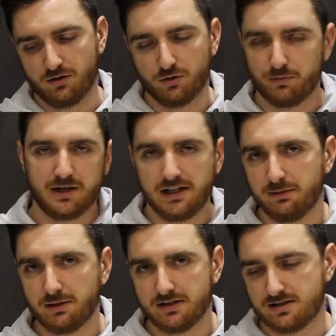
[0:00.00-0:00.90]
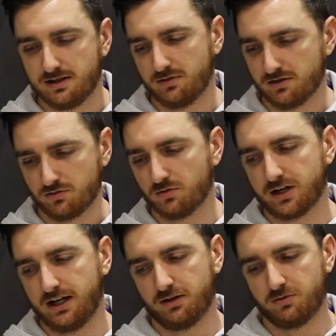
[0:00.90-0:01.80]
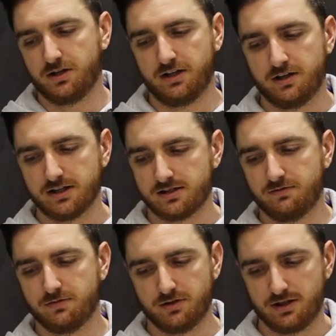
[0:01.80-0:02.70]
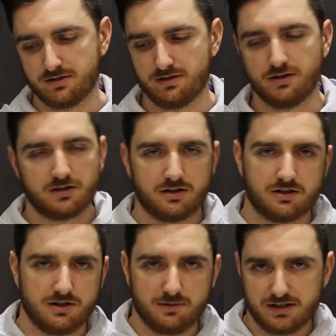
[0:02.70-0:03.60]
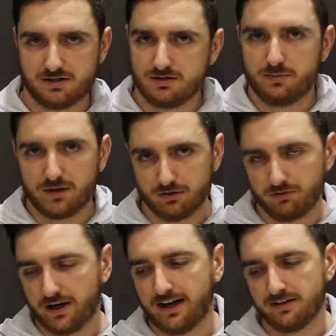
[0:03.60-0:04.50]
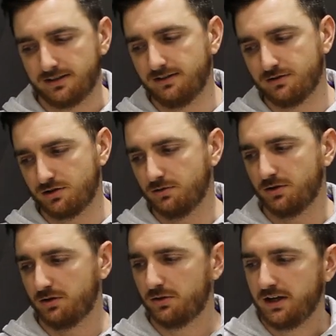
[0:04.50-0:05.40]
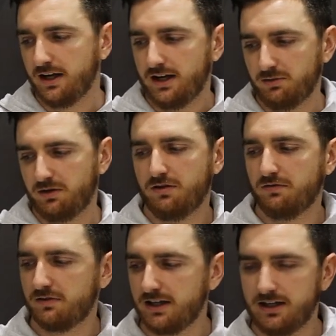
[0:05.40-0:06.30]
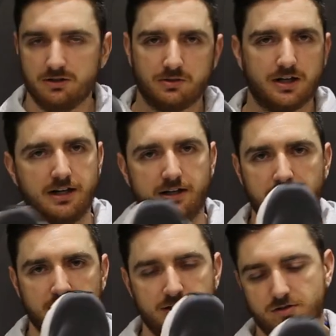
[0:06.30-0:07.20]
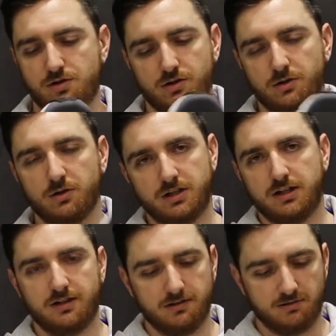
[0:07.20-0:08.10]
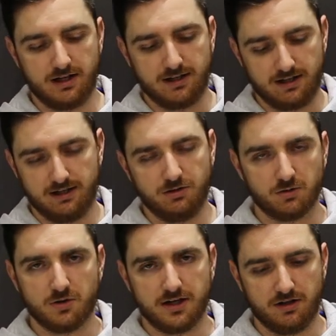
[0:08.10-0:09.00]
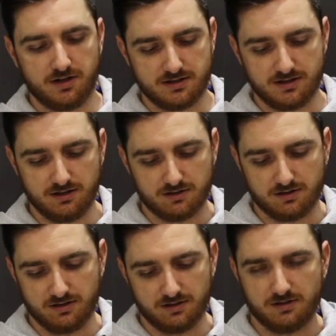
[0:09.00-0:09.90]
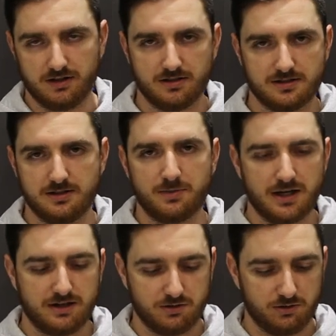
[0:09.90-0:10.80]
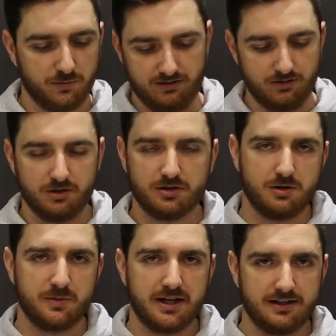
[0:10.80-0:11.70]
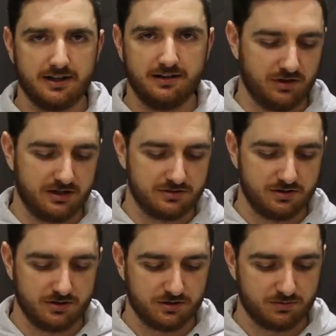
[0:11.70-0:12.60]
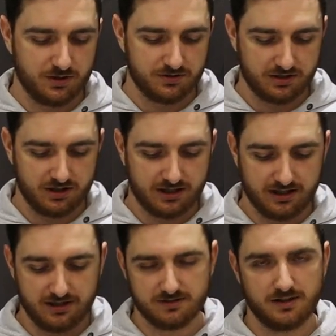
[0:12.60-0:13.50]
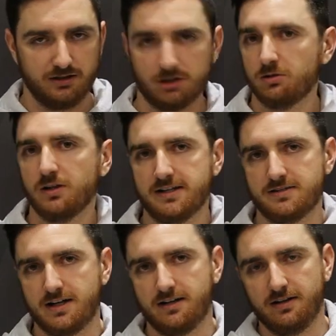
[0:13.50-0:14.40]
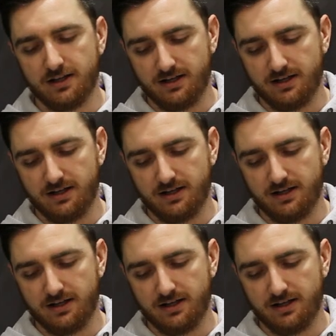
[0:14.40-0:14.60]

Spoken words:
or medium instep, this will cater quite nicely for you. So you're not gonna kind of be slopping around in the shoe at all. And with your V heel counter, just gonna lock you in around that heel quite nicely. You're not gonna kind of slip out at all. Do accommodate that runner's knot as well, so you can easily lock lace that